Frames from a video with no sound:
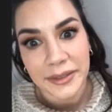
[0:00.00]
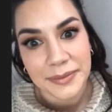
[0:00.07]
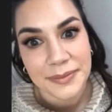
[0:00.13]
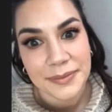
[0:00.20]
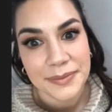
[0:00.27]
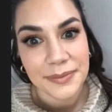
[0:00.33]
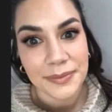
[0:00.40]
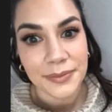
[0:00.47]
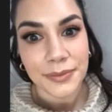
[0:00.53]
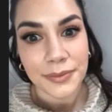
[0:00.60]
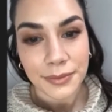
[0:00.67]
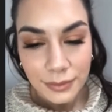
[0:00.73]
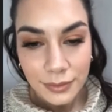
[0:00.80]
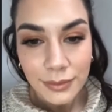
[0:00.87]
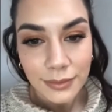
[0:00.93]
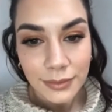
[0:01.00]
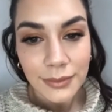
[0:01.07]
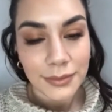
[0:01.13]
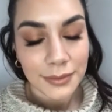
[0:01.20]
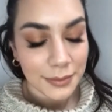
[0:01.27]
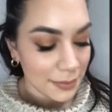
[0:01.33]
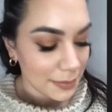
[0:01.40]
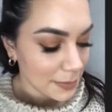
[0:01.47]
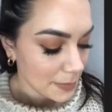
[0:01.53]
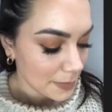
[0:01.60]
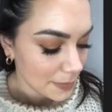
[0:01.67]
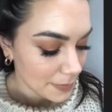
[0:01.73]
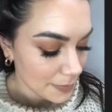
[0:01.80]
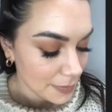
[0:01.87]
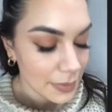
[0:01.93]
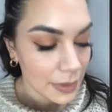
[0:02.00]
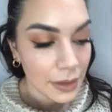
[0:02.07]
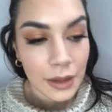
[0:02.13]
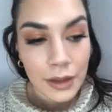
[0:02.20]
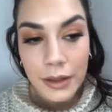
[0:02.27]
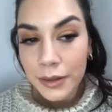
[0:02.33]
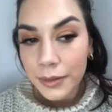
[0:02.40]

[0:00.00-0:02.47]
you have them. But for those that are